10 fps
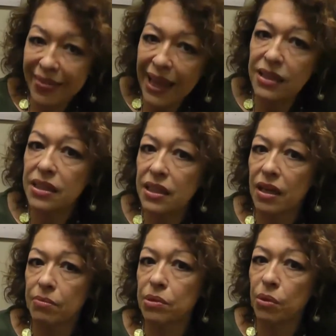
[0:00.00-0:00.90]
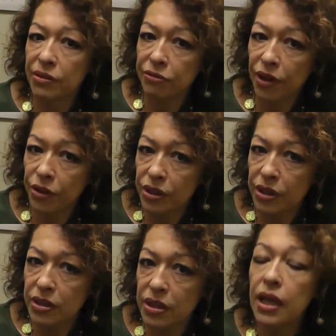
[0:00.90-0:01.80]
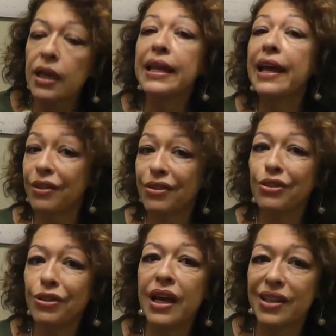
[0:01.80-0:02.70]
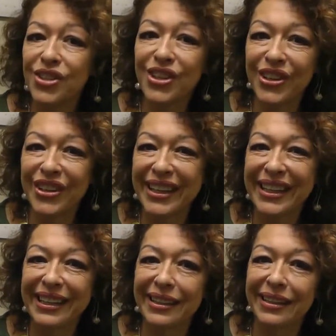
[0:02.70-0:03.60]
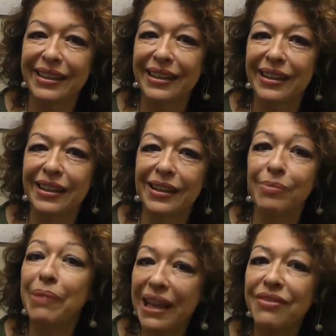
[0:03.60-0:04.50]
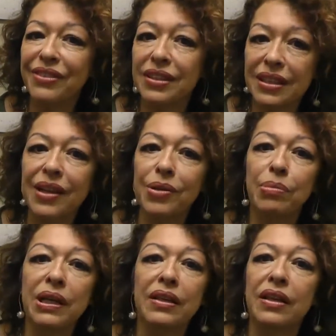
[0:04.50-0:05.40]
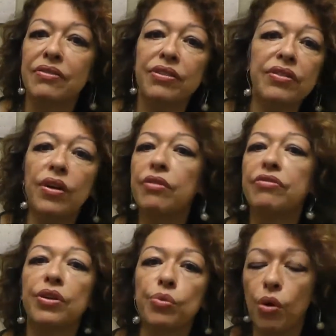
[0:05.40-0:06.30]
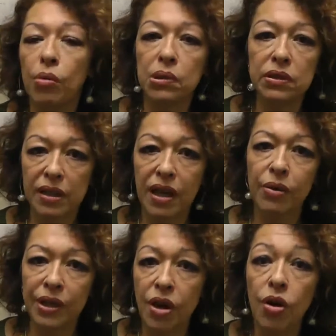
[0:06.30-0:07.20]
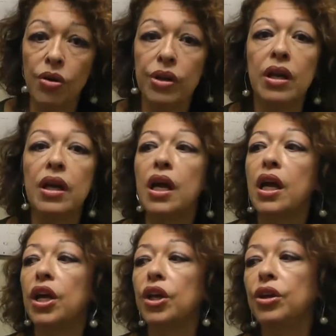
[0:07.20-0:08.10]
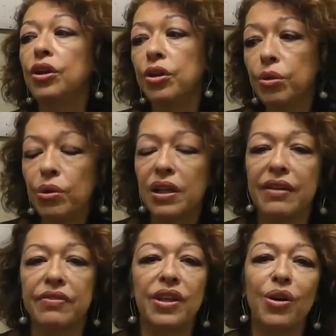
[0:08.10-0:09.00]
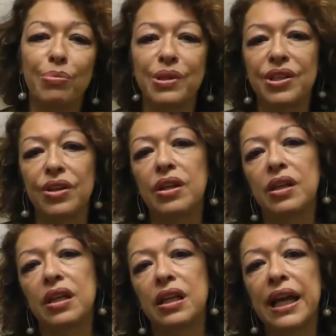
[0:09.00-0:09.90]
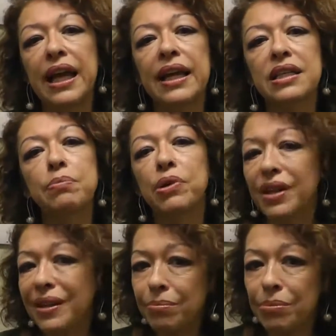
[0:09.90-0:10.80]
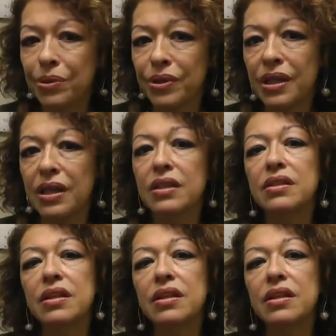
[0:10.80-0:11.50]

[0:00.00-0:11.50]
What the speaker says: And that's your number one focus. Now, through that journey, the benefit's going to be that if you've got a few wobbles going on, you will have the opportunity to get expert input